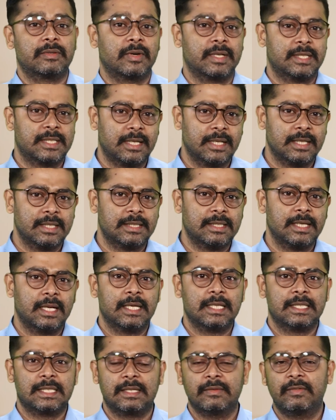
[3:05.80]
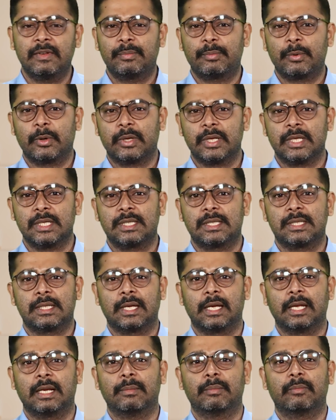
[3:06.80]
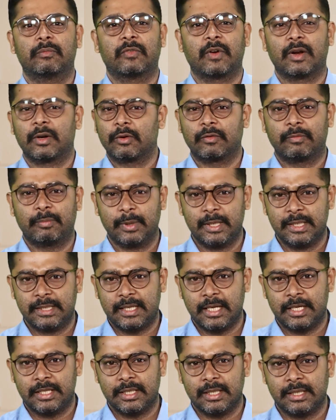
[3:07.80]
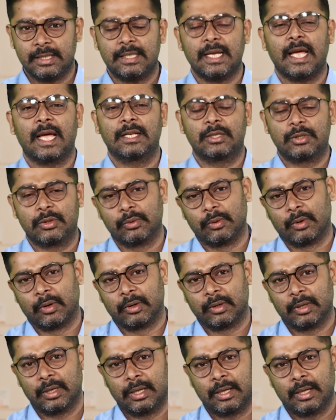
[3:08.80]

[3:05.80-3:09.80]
residence, civil protests in front of police stations and so on.